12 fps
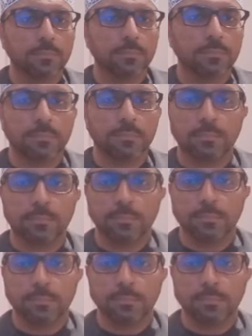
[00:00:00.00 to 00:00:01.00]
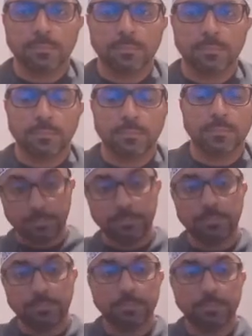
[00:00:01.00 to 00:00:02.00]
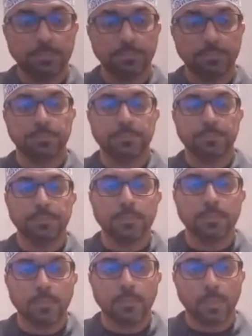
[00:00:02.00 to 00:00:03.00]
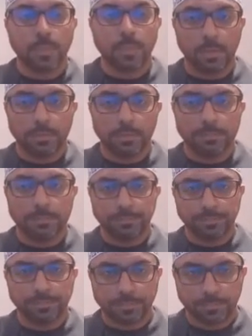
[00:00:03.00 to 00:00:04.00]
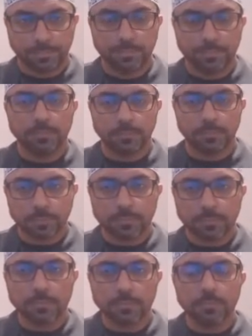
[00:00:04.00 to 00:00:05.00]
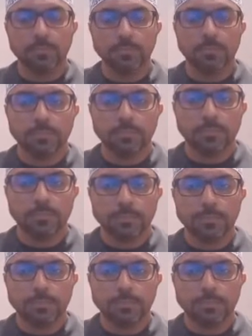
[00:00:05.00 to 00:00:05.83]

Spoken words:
No words are spoken by the person on screen.